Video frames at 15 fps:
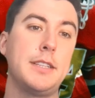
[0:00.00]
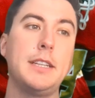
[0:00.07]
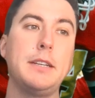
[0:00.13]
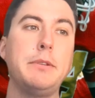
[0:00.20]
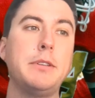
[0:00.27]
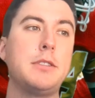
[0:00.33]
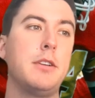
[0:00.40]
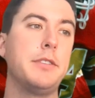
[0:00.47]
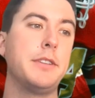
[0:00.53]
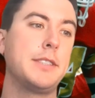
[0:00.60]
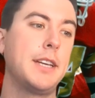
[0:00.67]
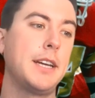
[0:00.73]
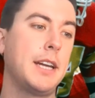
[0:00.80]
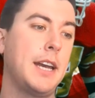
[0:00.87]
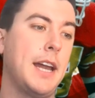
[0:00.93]
I think we saw in the
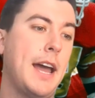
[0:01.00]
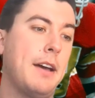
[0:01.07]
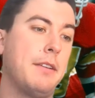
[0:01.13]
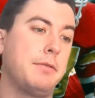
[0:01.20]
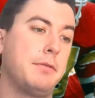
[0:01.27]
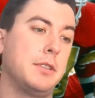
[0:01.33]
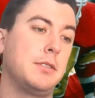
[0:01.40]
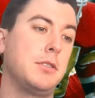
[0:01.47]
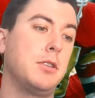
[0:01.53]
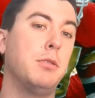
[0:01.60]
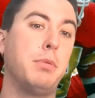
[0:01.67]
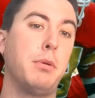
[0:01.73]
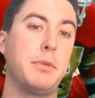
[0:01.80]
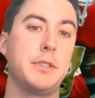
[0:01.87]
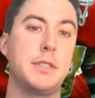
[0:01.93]
second half when
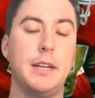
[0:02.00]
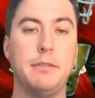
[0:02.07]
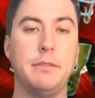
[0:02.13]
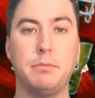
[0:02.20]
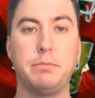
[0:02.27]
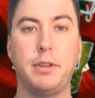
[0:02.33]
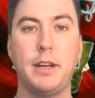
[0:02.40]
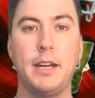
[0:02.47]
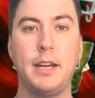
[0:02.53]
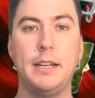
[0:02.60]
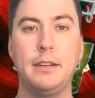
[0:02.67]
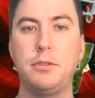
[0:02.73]
Colburn wasn't able to play.